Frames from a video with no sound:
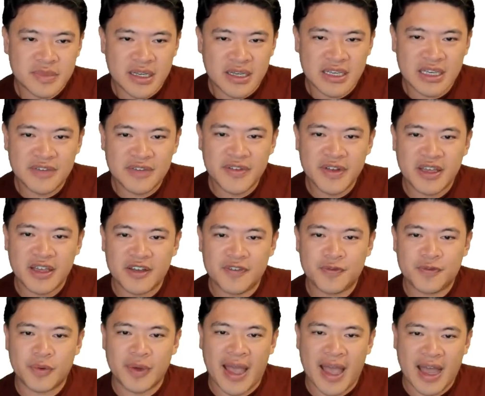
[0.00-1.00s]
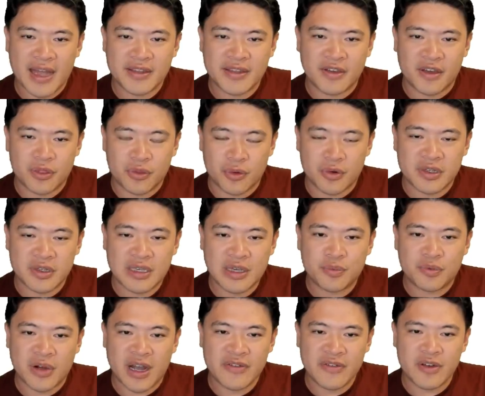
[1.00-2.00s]
Even if we had the authority,
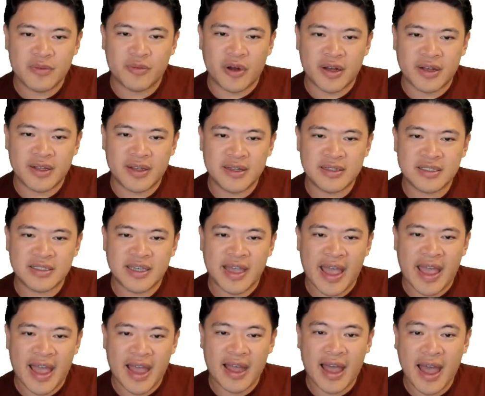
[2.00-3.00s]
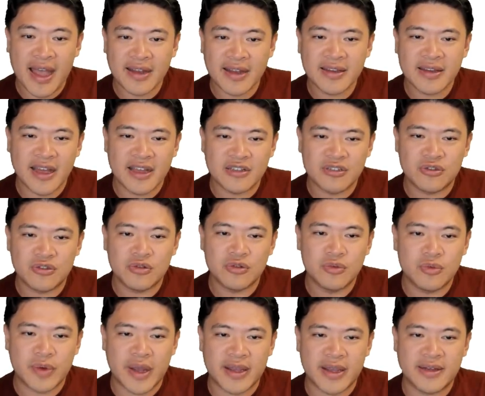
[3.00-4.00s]
private markets can and
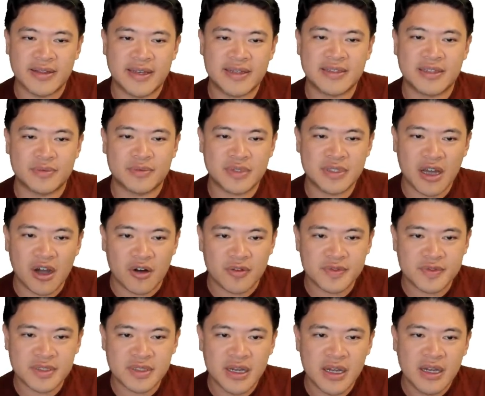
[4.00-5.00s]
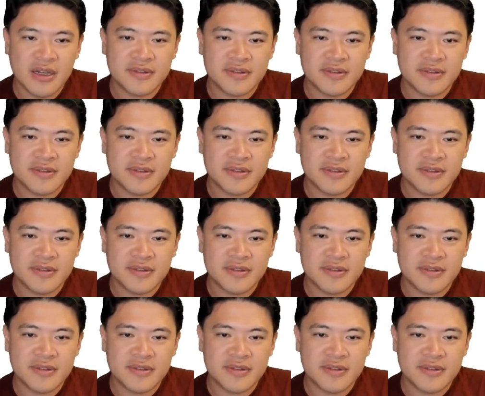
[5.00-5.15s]
do regulate themselves.